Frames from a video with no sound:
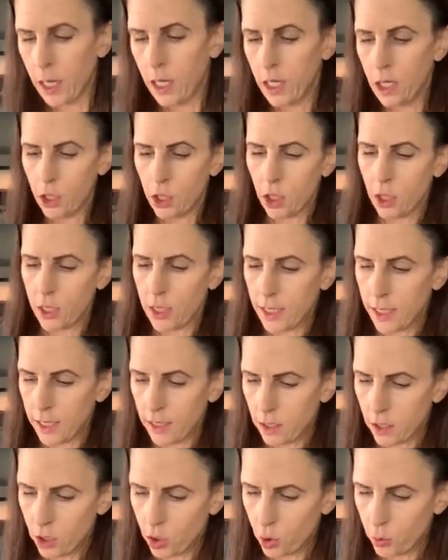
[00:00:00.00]
It just
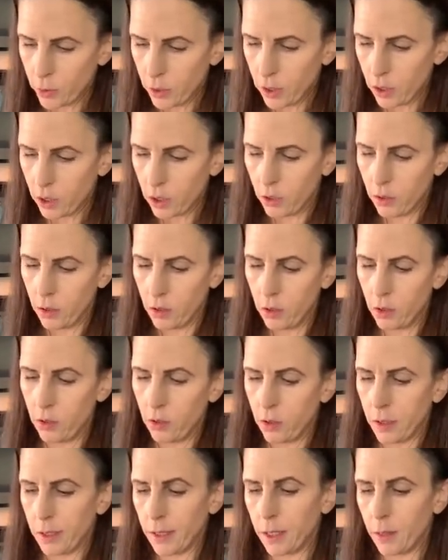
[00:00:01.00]
needs to be
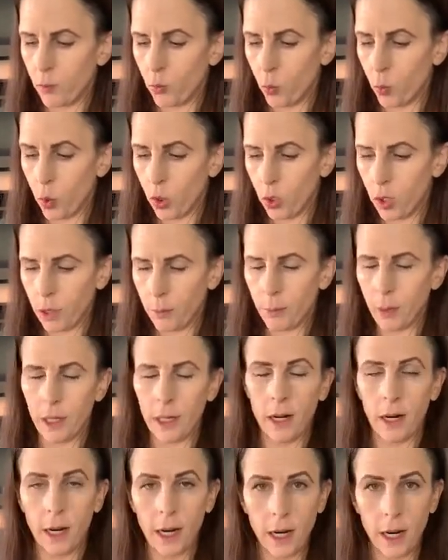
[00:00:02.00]
um, warm but
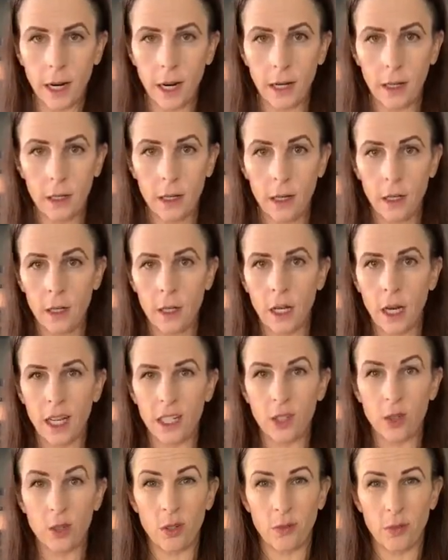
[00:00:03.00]
not hot. I
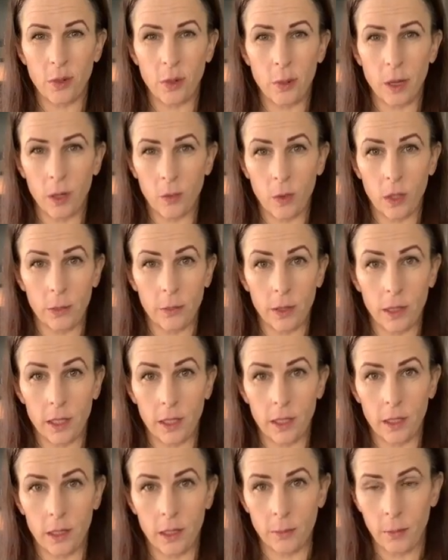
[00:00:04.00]
do it for about one
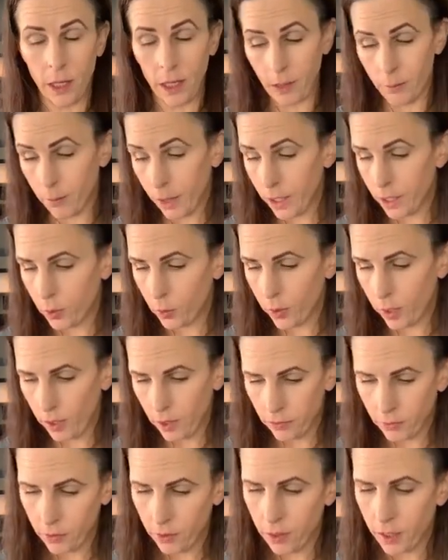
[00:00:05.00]
minute in my
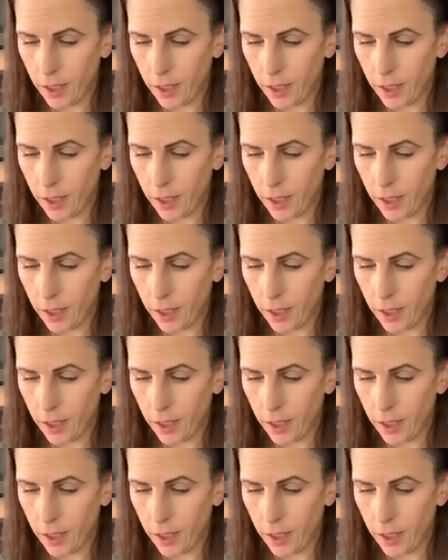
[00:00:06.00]
microwave.